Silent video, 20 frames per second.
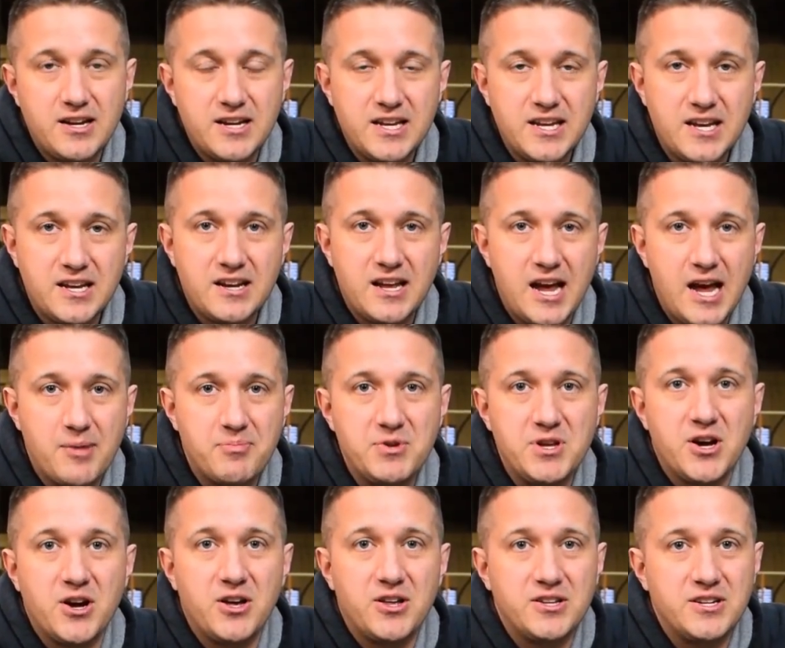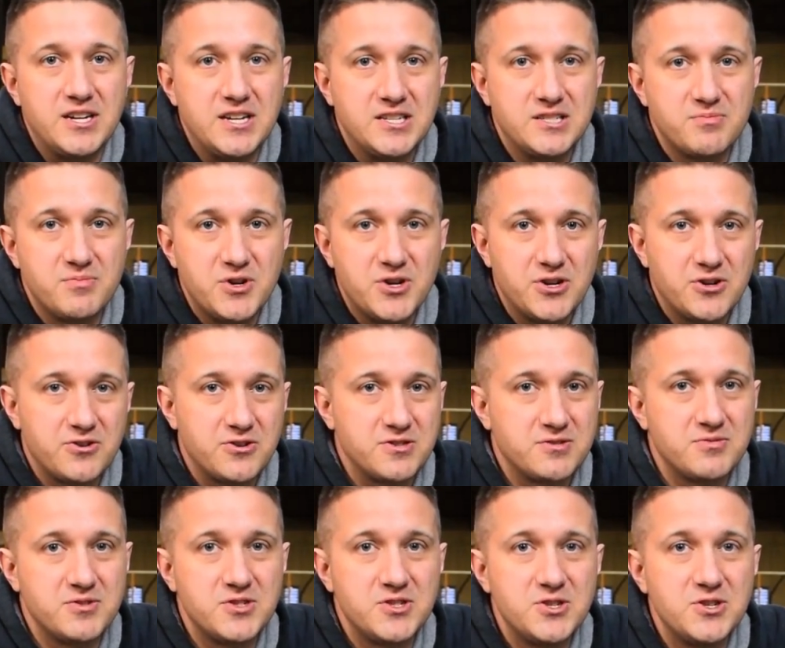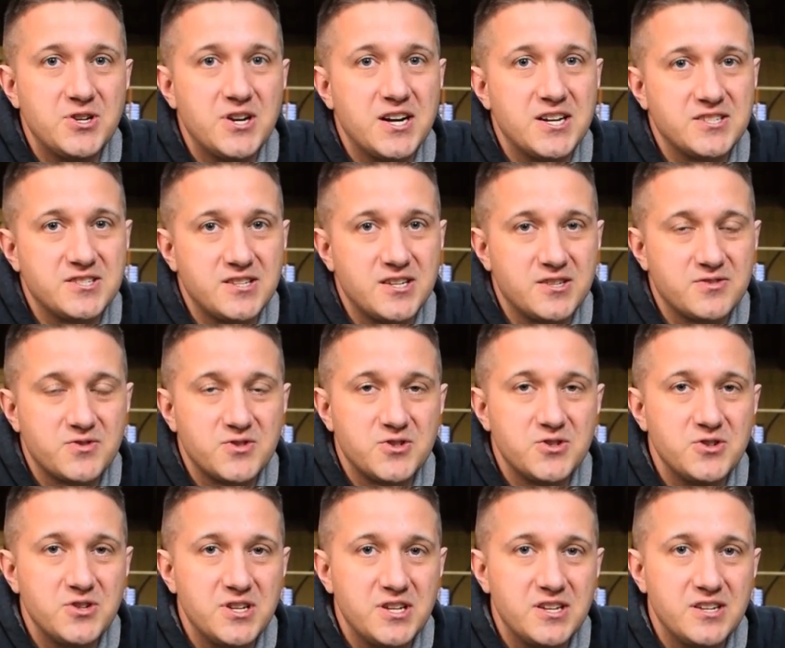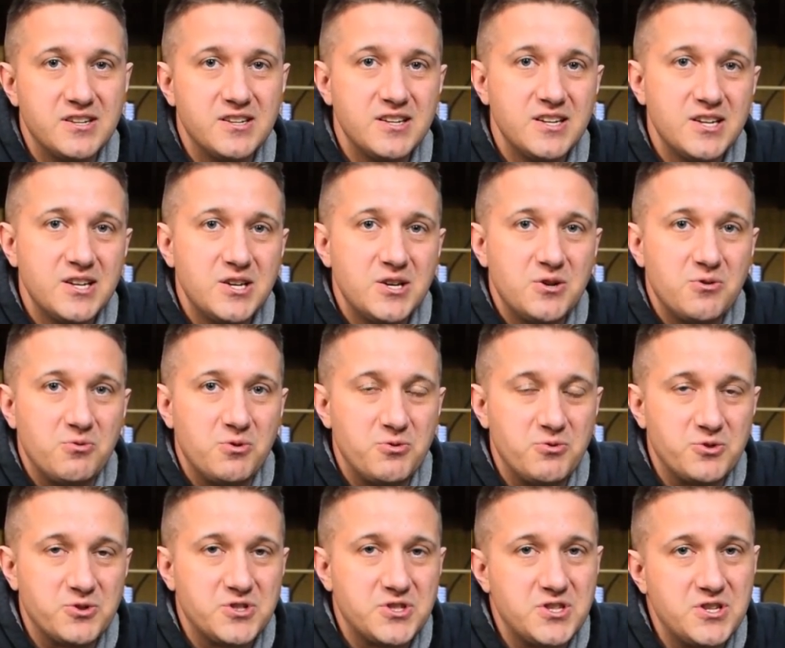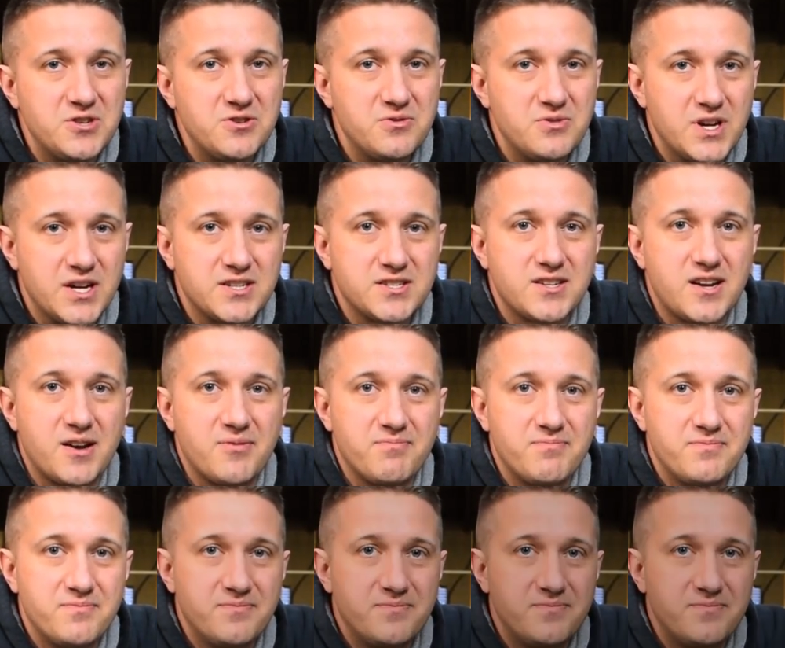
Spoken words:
Again, happy holidays, Merry Christmas to you guys. Thanks for tuning in. We will see you next time.